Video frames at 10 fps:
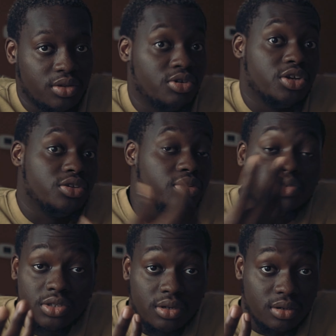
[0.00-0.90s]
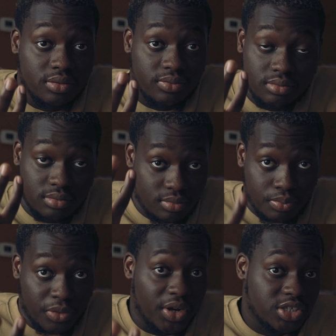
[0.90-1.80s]
You could use your
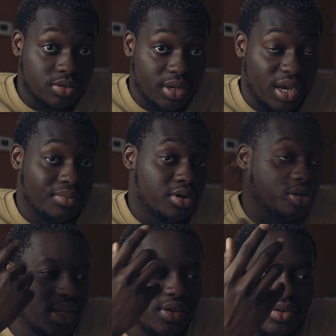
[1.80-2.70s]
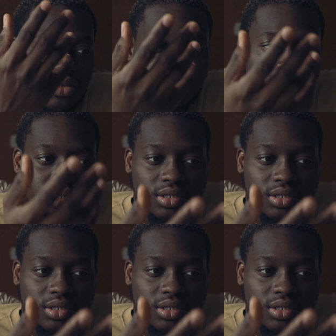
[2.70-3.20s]
professional camera and even,